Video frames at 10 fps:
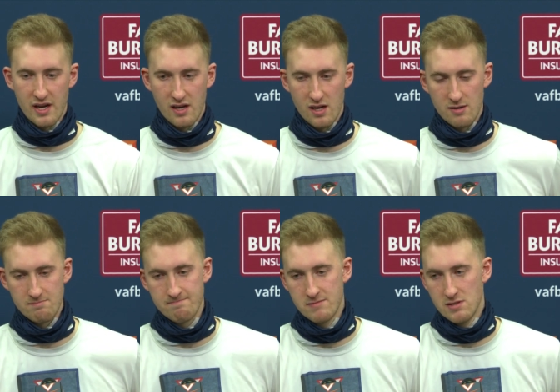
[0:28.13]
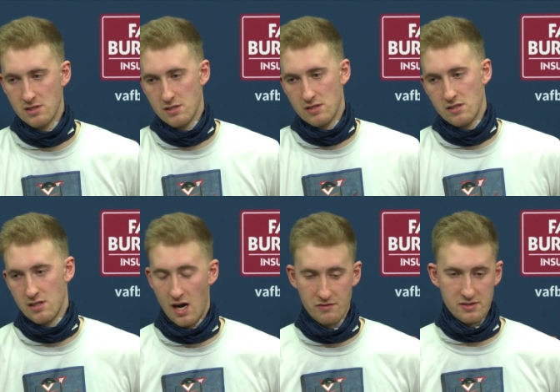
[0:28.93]
And um,
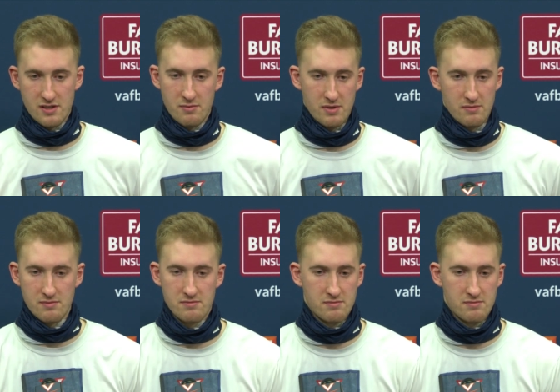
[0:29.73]
obviously, I mean